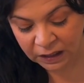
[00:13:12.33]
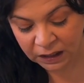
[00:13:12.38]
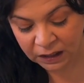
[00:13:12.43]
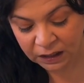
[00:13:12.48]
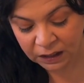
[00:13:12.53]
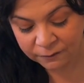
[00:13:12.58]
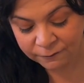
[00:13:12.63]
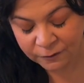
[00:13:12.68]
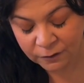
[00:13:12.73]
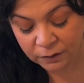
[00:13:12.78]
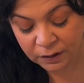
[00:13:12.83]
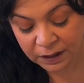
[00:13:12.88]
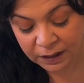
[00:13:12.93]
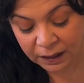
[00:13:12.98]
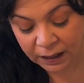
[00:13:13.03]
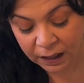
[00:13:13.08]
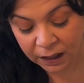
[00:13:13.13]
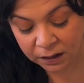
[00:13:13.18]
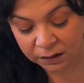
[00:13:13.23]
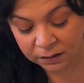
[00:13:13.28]
If you
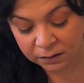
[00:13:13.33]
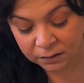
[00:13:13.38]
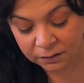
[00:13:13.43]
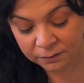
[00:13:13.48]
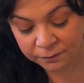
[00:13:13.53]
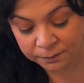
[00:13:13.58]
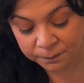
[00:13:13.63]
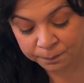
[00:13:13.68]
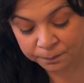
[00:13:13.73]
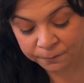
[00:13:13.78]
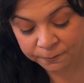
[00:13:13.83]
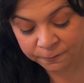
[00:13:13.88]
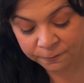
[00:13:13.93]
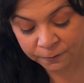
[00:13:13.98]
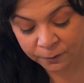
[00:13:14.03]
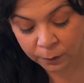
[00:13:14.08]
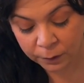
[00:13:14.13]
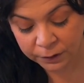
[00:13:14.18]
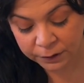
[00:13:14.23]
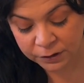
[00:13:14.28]
get out of the
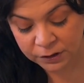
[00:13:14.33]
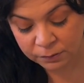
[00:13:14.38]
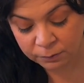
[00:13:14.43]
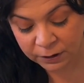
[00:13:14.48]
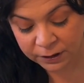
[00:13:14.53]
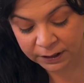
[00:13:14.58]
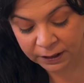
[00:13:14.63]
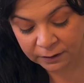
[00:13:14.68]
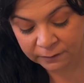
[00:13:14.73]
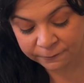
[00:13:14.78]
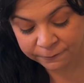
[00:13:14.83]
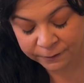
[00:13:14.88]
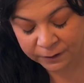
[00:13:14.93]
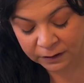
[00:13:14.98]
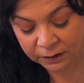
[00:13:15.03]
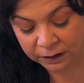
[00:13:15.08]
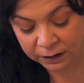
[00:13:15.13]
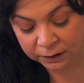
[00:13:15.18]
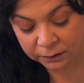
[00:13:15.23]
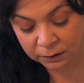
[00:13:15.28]
forest without
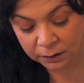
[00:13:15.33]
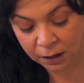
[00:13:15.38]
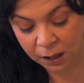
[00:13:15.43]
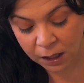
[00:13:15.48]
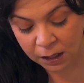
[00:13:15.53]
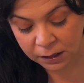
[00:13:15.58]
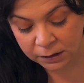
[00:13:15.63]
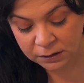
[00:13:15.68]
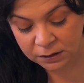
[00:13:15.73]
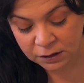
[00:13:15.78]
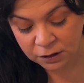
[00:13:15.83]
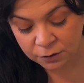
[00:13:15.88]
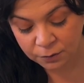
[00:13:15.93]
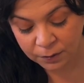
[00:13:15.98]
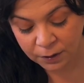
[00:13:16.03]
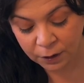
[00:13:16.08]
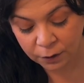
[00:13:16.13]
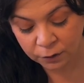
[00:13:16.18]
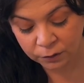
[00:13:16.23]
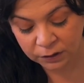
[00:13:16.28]
feeling lost, you
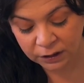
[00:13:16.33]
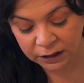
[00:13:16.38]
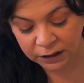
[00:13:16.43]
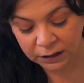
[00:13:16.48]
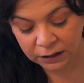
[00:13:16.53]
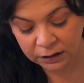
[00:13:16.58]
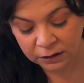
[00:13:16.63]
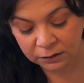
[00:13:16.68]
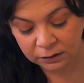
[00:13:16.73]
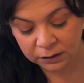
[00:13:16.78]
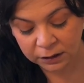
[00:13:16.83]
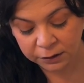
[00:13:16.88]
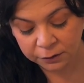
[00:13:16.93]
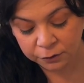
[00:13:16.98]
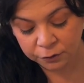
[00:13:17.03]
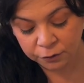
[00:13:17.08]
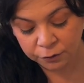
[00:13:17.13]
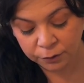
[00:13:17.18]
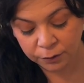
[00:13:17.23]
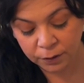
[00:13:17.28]
were only in a little
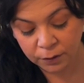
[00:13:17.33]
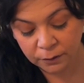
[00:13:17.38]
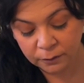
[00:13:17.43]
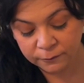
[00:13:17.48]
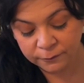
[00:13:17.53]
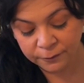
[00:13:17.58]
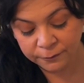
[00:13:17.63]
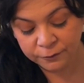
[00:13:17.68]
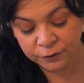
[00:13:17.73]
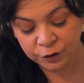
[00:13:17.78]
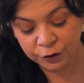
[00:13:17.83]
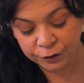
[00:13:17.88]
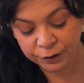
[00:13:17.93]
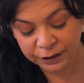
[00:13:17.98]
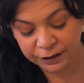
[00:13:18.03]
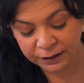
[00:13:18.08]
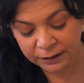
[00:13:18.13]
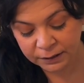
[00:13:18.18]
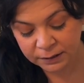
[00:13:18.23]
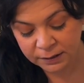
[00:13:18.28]
grove of
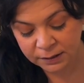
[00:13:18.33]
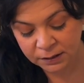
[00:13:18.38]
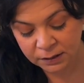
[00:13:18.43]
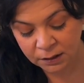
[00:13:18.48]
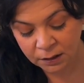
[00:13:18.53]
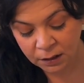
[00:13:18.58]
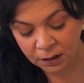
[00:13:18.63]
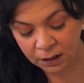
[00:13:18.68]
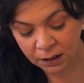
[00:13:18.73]
trees.